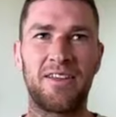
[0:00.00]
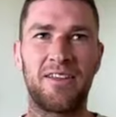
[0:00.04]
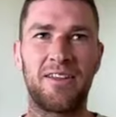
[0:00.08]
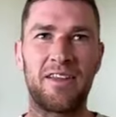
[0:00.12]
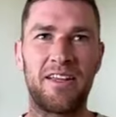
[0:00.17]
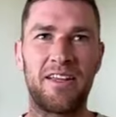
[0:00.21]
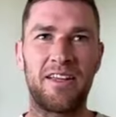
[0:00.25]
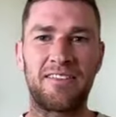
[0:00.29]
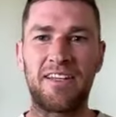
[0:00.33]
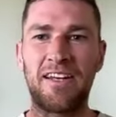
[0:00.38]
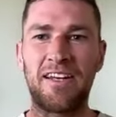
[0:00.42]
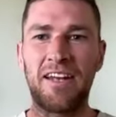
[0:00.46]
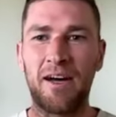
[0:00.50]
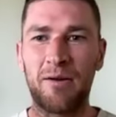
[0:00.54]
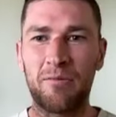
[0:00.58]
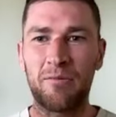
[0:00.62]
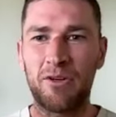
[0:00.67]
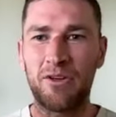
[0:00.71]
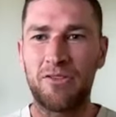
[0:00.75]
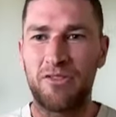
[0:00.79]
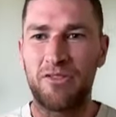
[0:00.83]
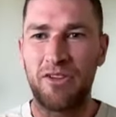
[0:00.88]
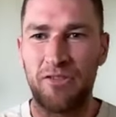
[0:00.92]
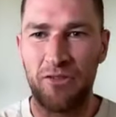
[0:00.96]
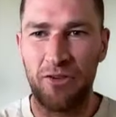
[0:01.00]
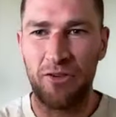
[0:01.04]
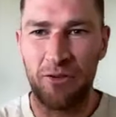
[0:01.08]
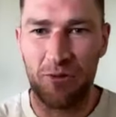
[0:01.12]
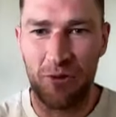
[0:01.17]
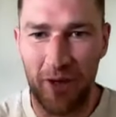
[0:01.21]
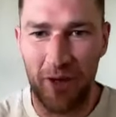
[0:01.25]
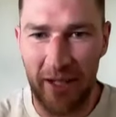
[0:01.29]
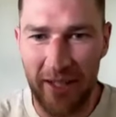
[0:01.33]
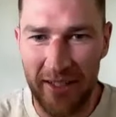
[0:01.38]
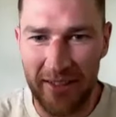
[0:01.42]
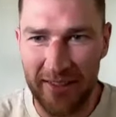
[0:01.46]
there's a number of different
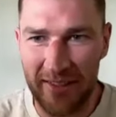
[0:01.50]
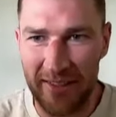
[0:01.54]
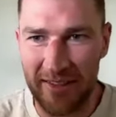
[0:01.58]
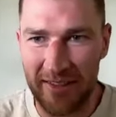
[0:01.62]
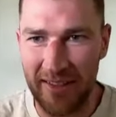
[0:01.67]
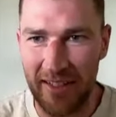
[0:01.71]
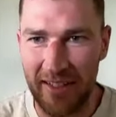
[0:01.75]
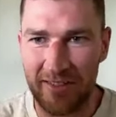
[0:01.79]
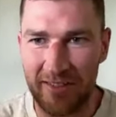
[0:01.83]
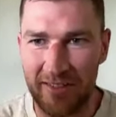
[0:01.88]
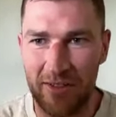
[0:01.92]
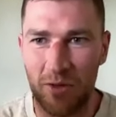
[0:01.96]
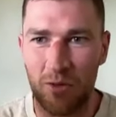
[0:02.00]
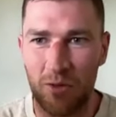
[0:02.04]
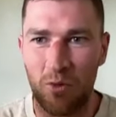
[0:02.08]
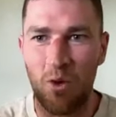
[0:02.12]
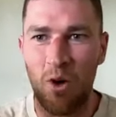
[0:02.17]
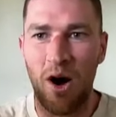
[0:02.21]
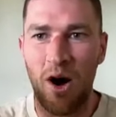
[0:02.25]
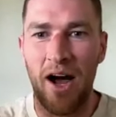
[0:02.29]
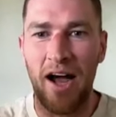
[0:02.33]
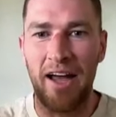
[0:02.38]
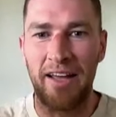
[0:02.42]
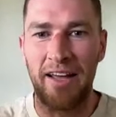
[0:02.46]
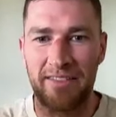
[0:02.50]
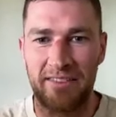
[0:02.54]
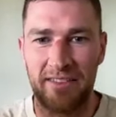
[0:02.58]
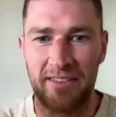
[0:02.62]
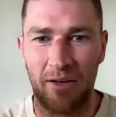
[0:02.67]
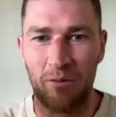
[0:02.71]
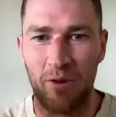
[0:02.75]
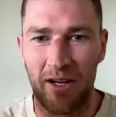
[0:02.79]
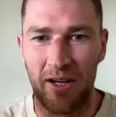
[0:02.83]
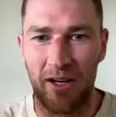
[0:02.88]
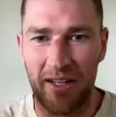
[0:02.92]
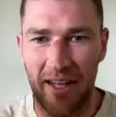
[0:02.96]
reasons as to why
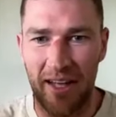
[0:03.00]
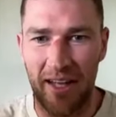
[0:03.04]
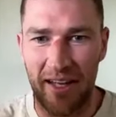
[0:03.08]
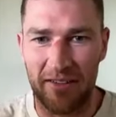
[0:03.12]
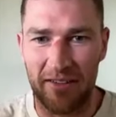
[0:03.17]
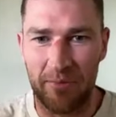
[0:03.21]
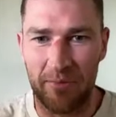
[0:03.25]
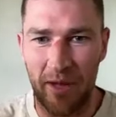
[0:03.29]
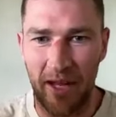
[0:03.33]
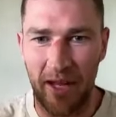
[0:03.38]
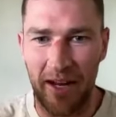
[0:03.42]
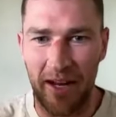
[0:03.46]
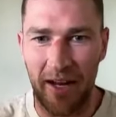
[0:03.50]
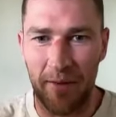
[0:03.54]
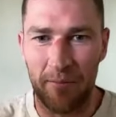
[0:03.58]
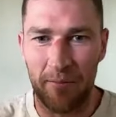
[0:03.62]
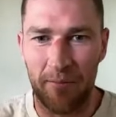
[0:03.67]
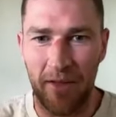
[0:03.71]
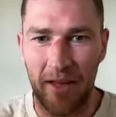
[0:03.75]
someone gets better.